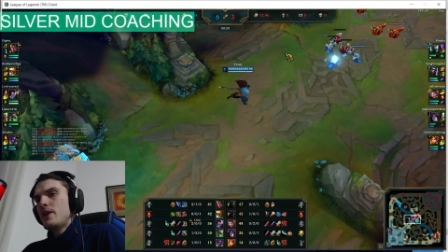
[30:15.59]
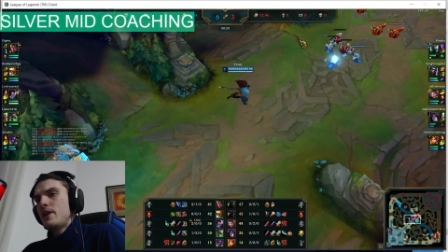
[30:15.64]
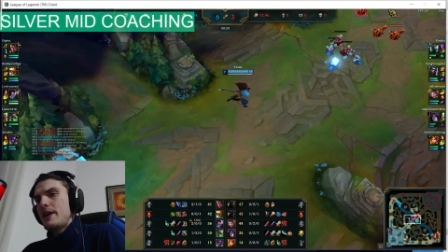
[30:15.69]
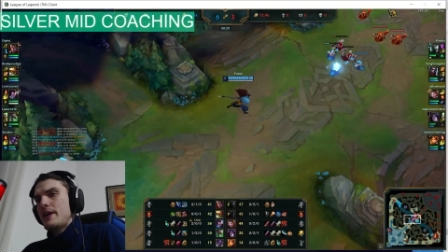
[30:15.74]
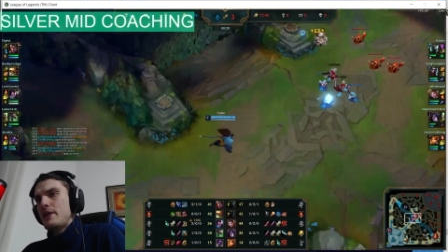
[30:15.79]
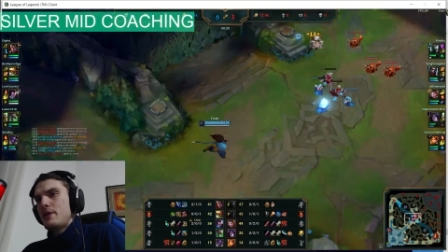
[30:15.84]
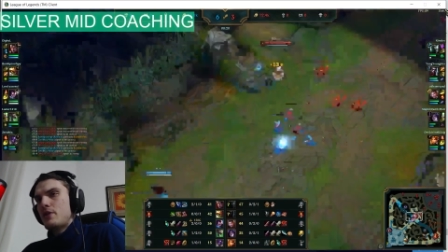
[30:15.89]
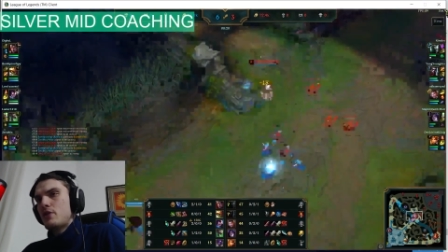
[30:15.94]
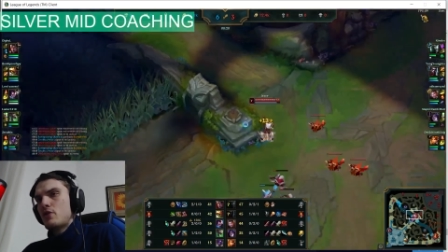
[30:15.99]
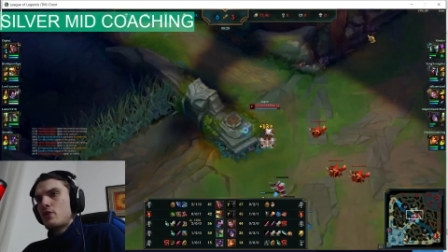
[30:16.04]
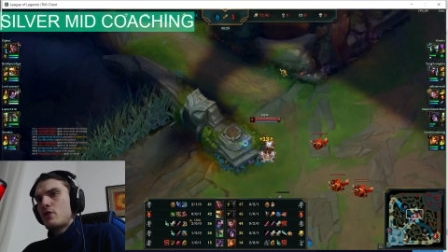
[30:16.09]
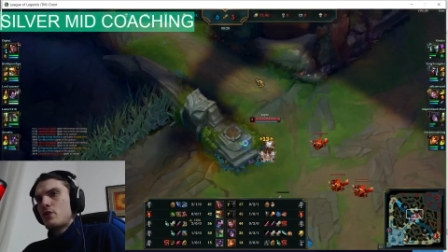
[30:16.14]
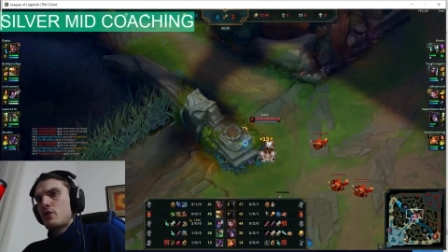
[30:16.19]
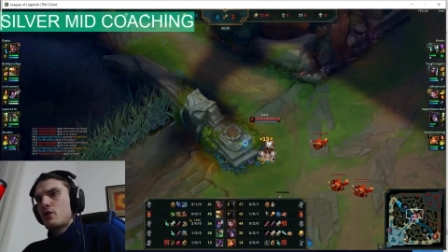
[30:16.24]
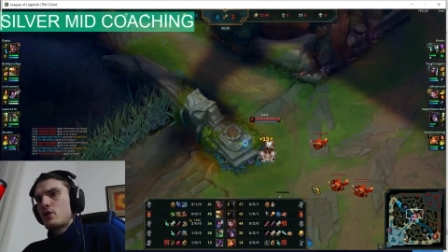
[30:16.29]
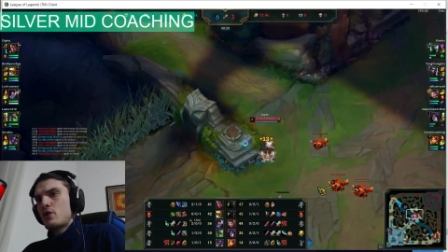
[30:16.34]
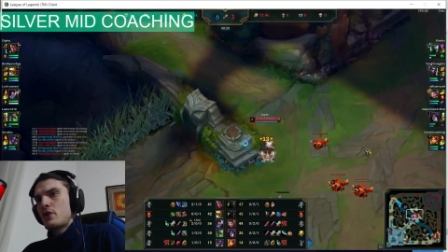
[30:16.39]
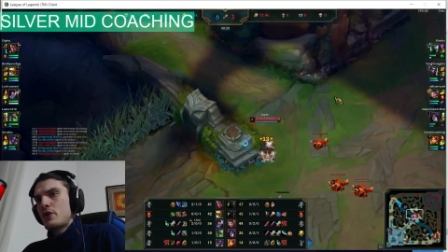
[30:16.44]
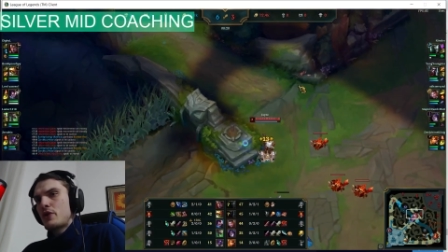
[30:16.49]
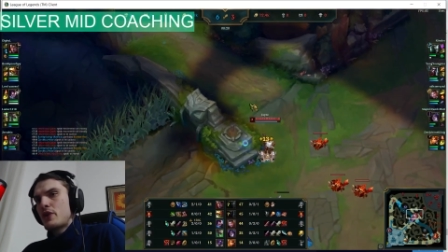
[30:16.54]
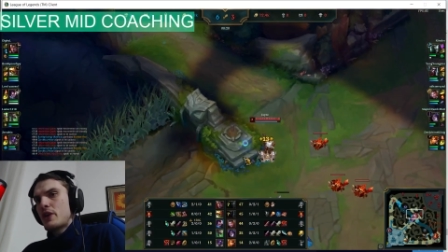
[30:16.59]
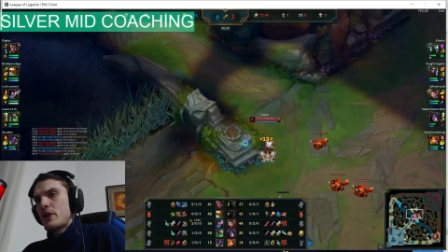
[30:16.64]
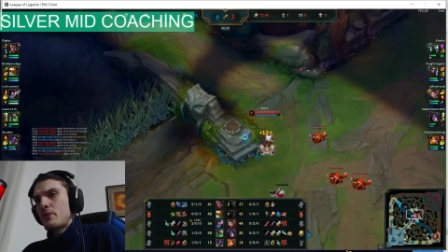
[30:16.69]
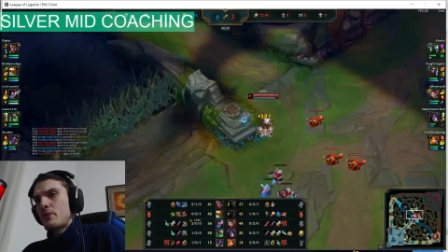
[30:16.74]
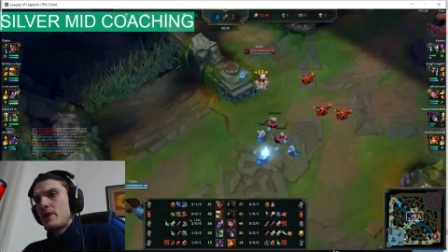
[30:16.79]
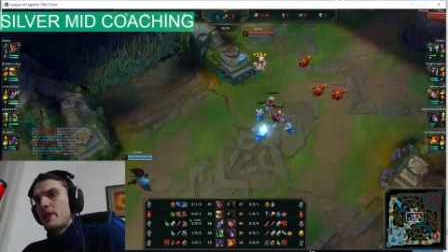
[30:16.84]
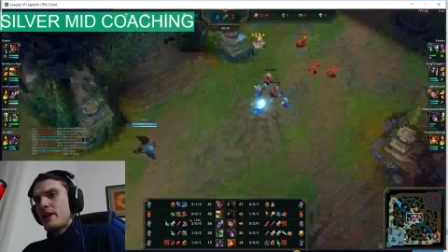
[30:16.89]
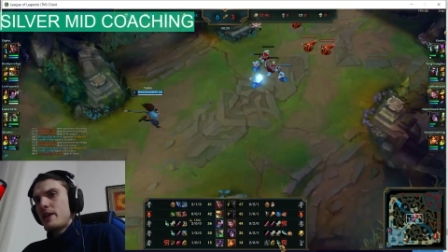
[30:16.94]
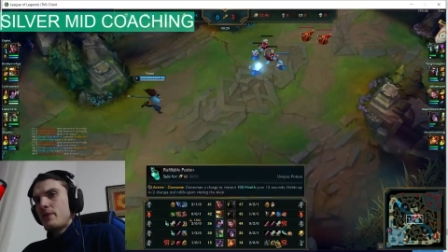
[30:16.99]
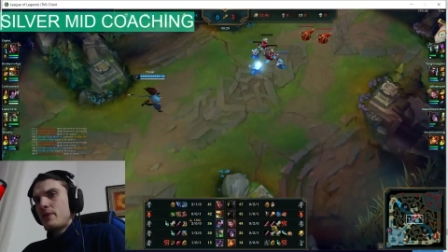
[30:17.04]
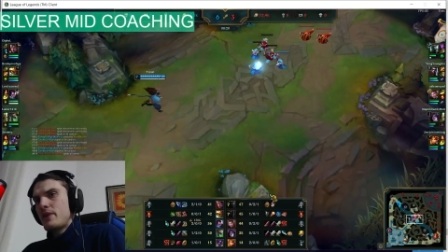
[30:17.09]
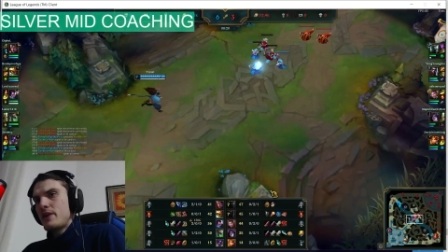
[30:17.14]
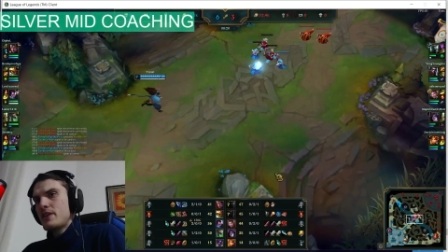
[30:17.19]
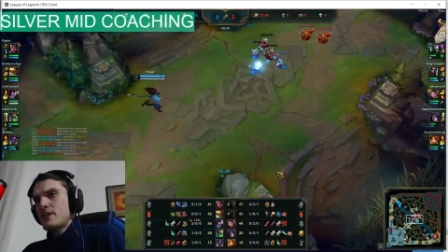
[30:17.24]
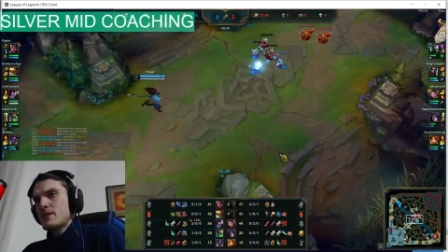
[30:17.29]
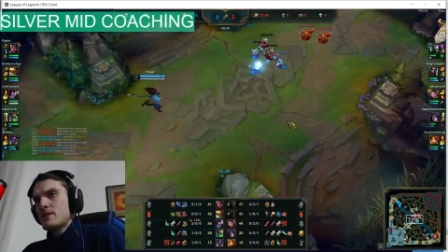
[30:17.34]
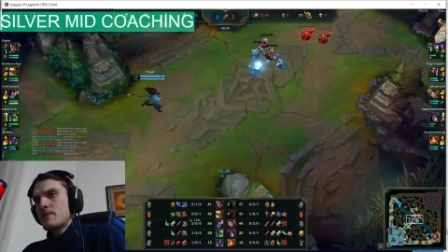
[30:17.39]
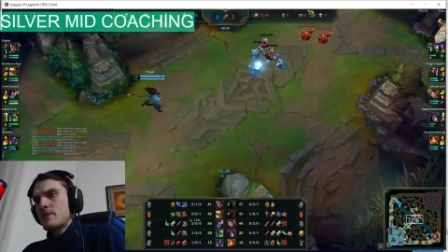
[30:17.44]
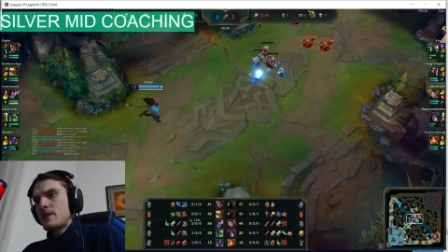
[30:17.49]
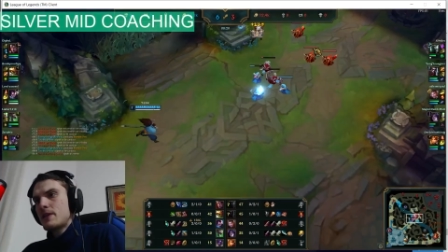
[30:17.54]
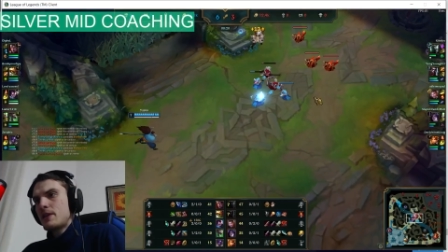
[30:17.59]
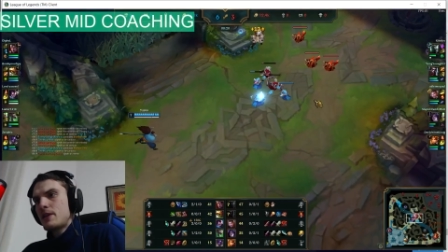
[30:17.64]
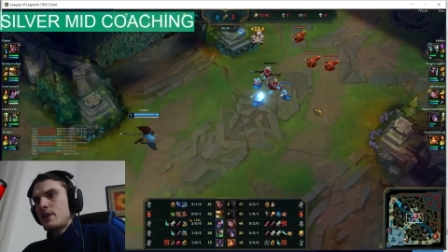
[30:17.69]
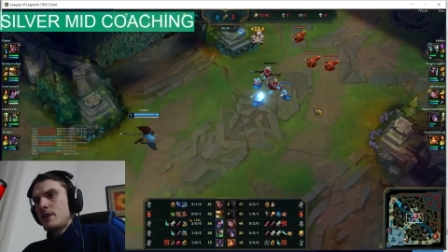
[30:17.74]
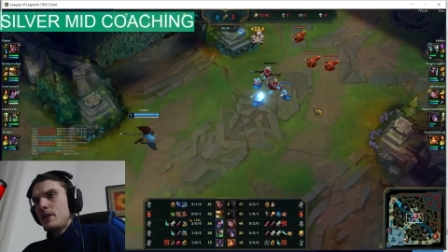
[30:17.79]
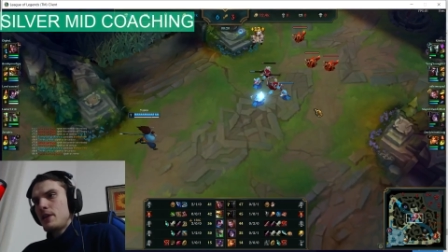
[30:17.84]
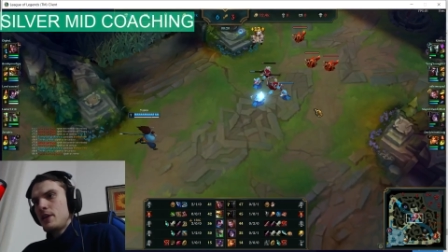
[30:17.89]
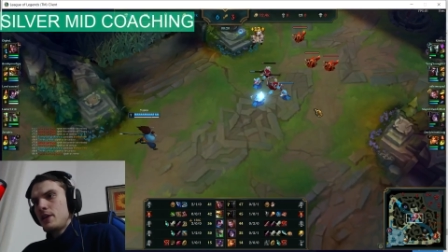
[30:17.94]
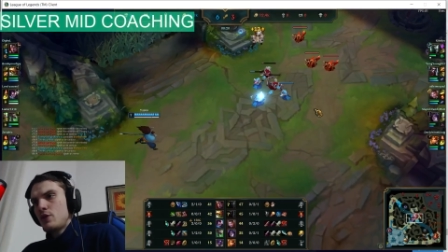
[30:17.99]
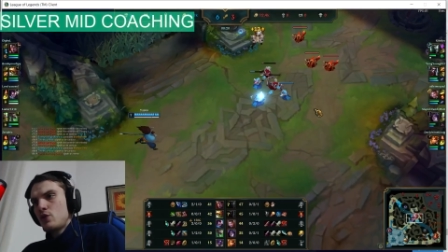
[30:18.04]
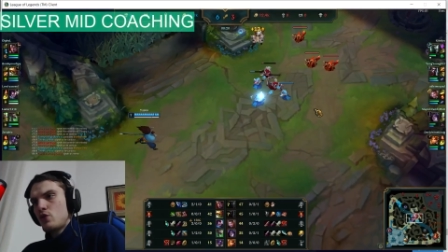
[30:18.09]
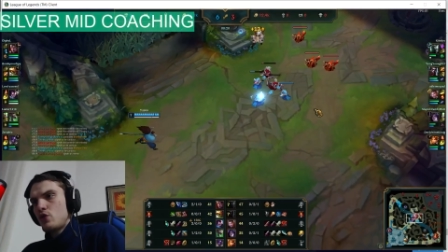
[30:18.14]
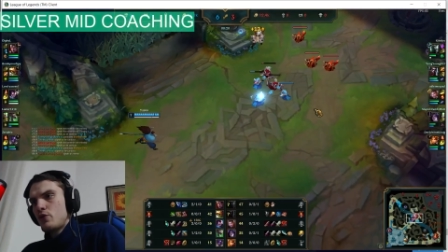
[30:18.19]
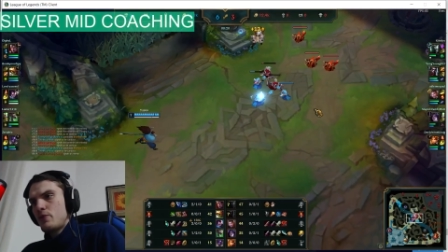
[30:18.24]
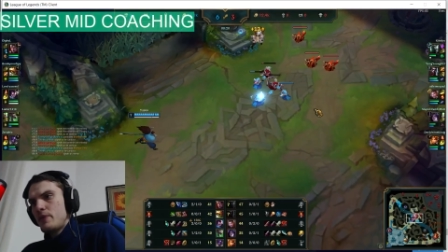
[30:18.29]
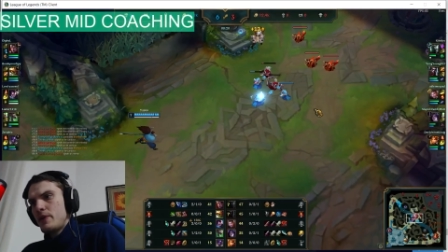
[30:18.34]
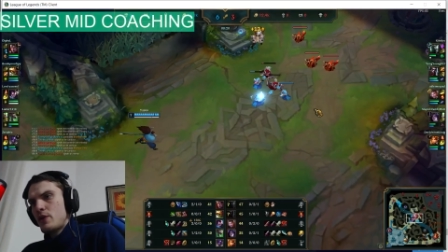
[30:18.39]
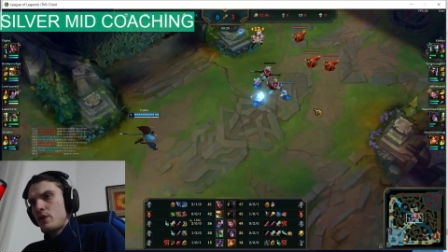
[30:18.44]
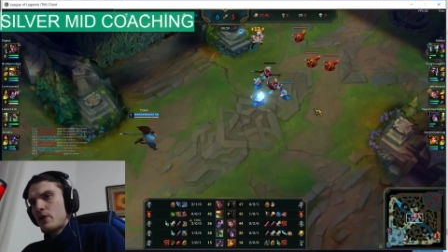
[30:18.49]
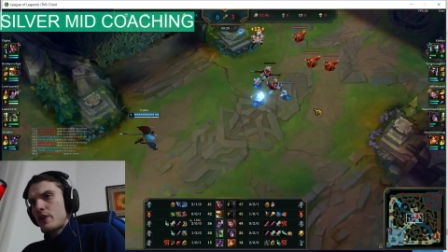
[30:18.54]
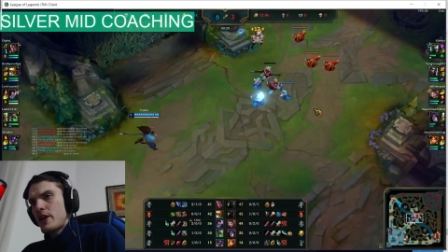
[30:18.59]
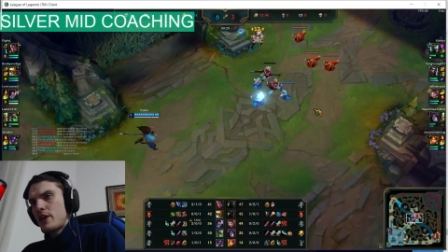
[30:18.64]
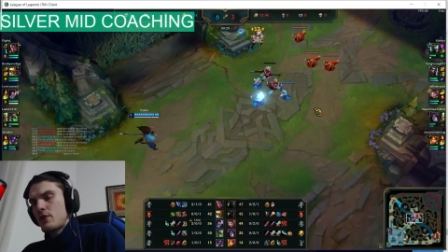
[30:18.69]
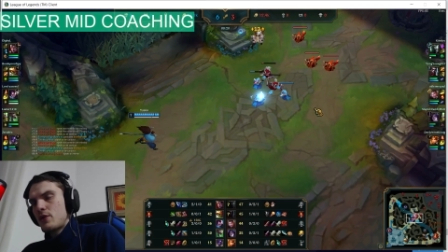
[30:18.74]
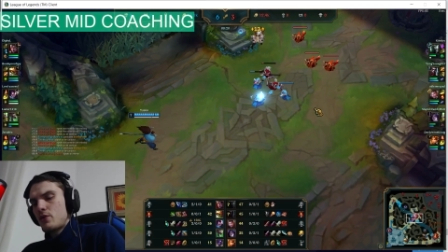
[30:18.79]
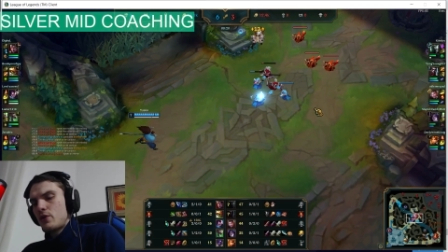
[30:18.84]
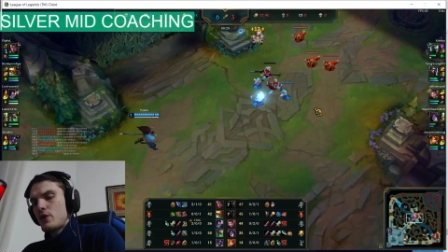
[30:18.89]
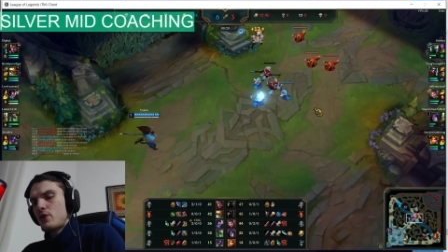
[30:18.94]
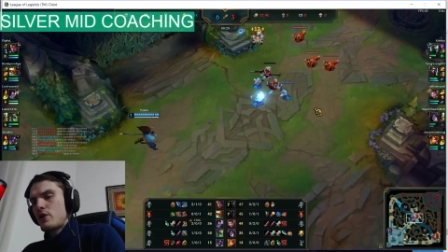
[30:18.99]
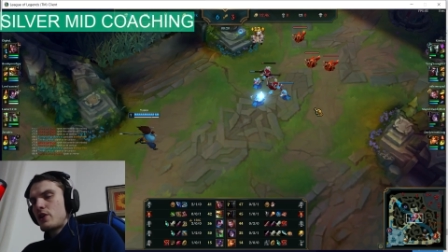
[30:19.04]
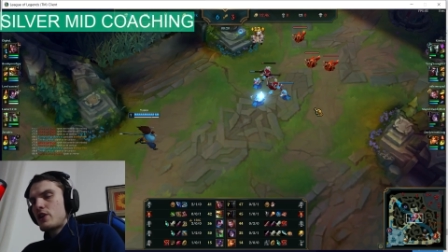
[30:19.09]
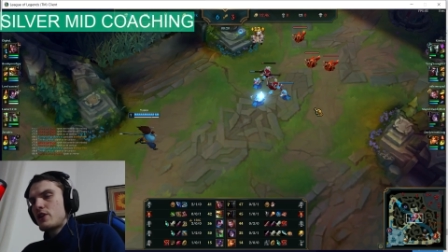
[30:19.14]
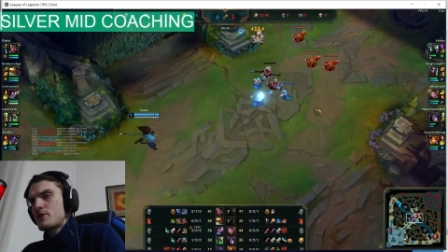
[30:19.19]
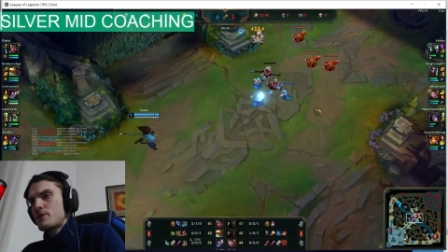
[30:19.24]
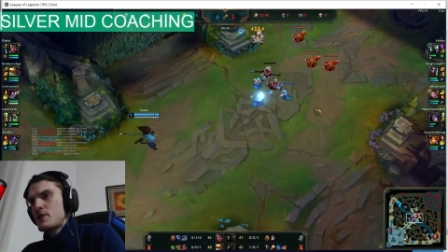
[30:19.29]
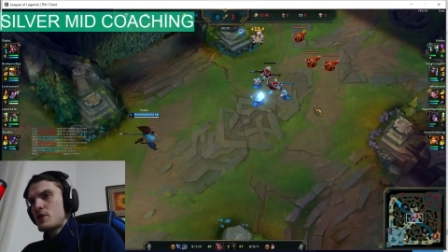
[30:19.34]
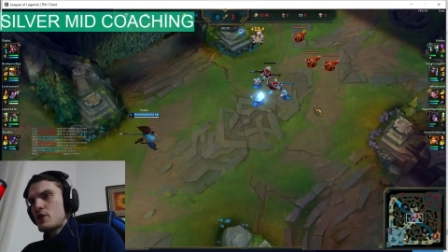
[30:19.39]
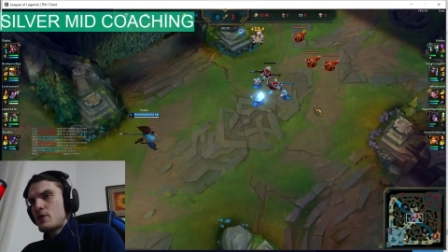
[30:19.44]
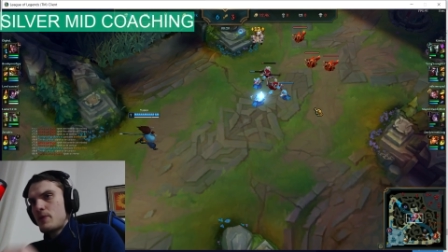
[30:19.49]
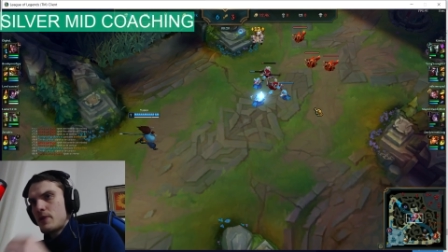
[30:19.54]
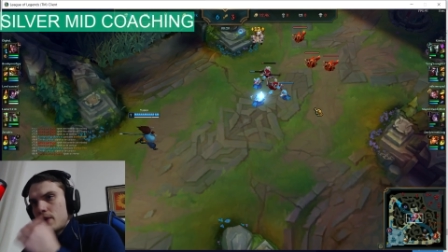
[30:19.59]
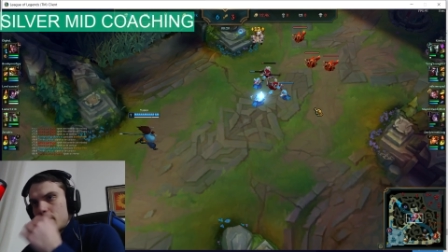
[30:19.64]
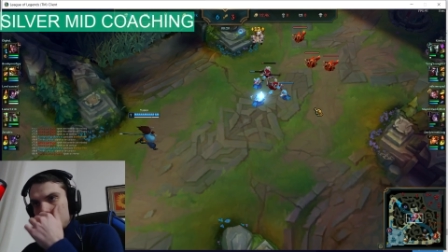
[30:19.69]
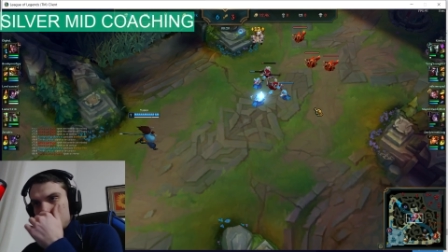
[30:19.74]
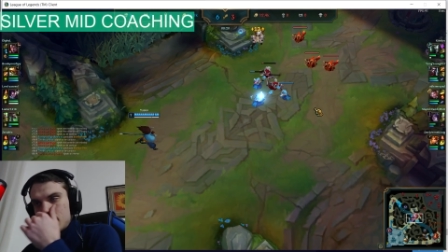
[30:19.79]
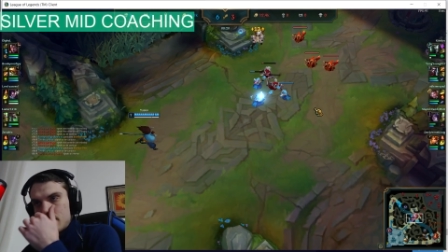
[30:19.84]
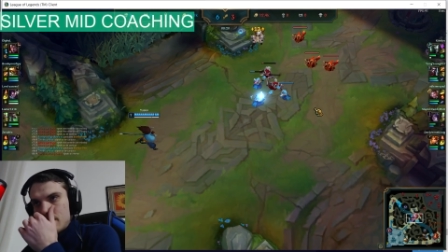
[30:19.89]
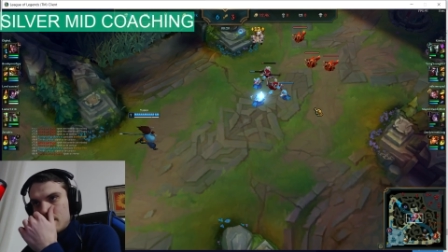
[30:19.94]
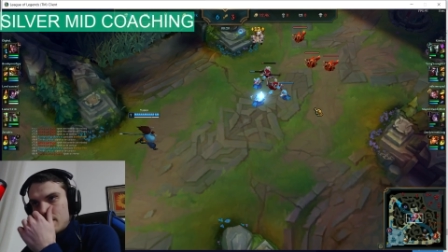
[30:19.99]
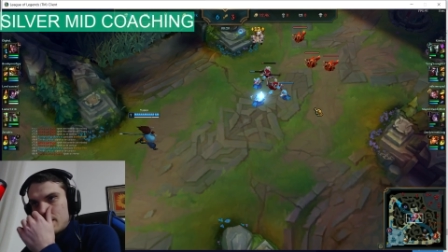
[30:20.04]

and you know you, you can win anyways, but it would have been okay to recall, especially because